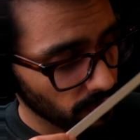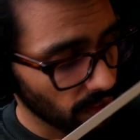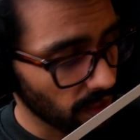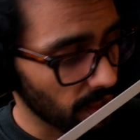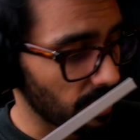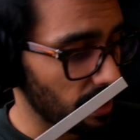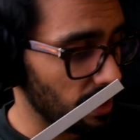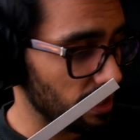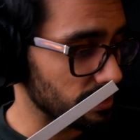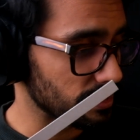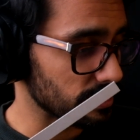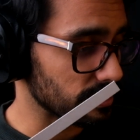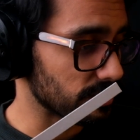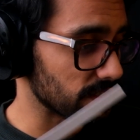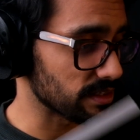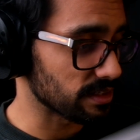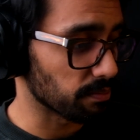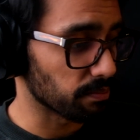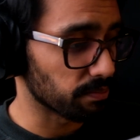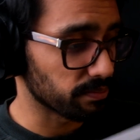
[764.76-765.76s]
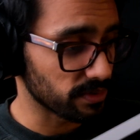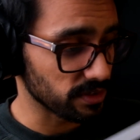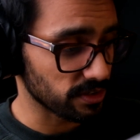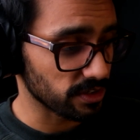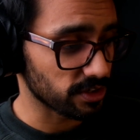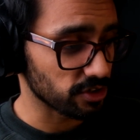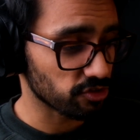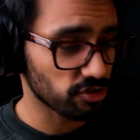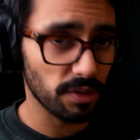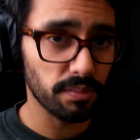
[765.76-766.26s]
And there's
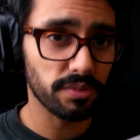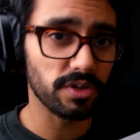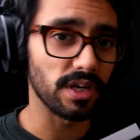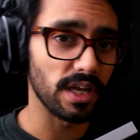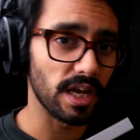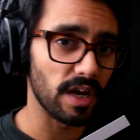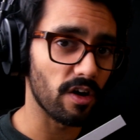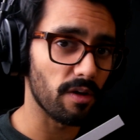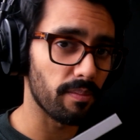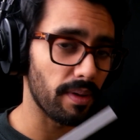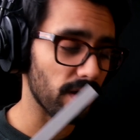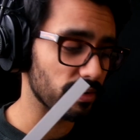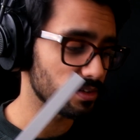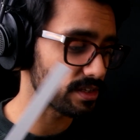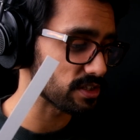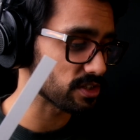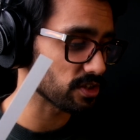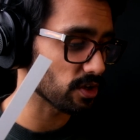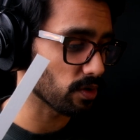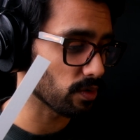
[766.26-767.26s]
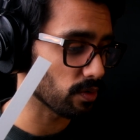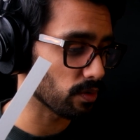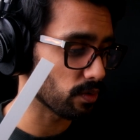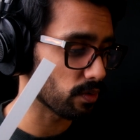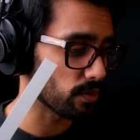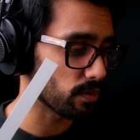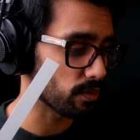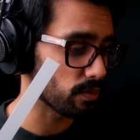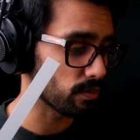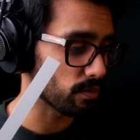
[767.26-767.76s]
a description here about it,
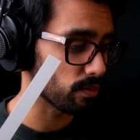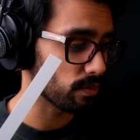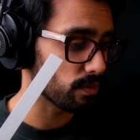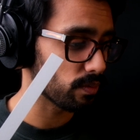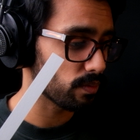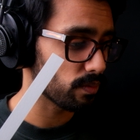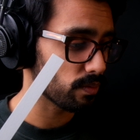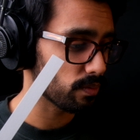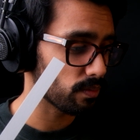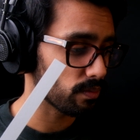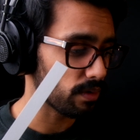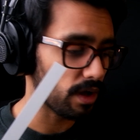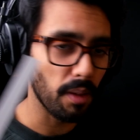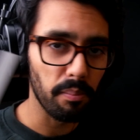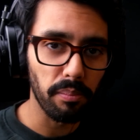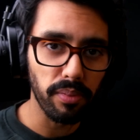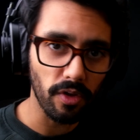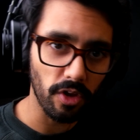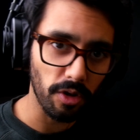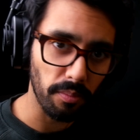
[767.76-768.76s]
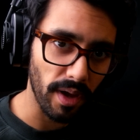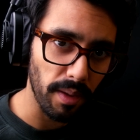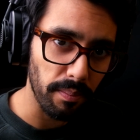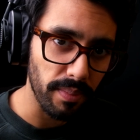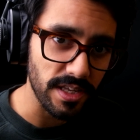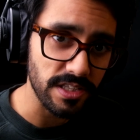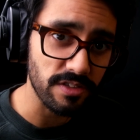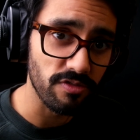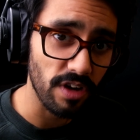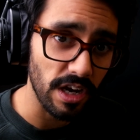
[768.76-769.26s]
so I'll put on my
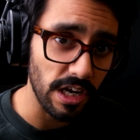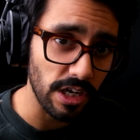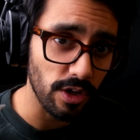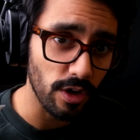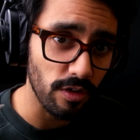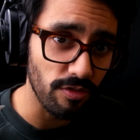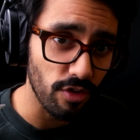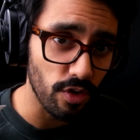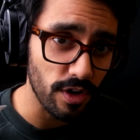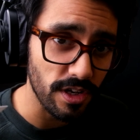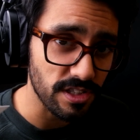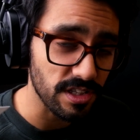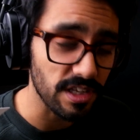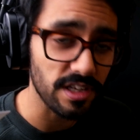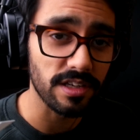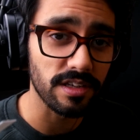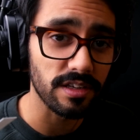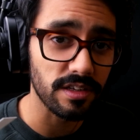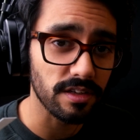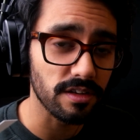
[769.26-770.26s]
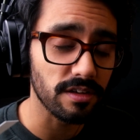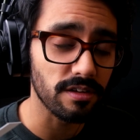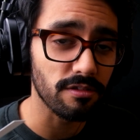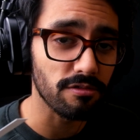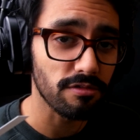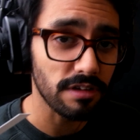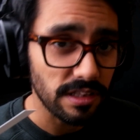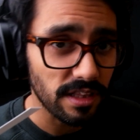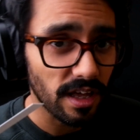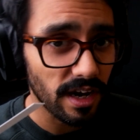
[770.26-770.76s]
best radio voice and
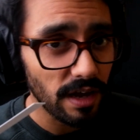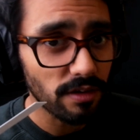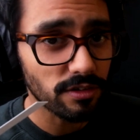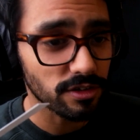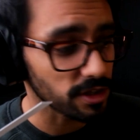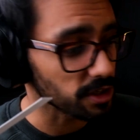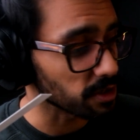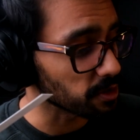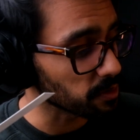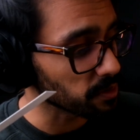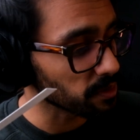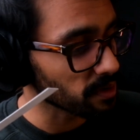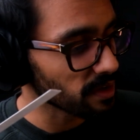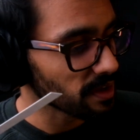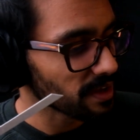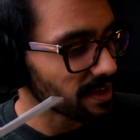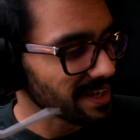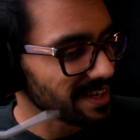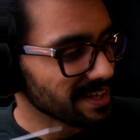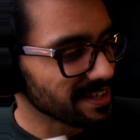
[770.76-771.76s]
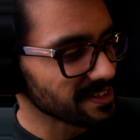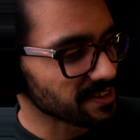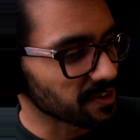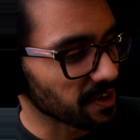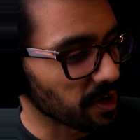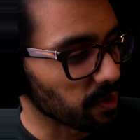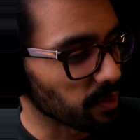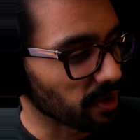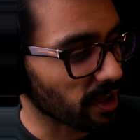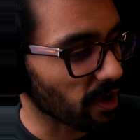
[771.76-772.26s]
read that out to you. So
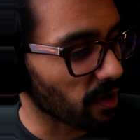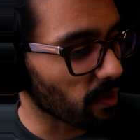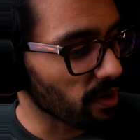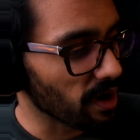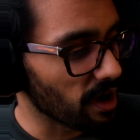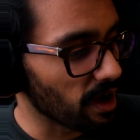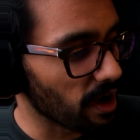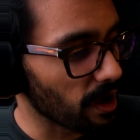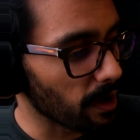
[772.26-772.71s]
here we go.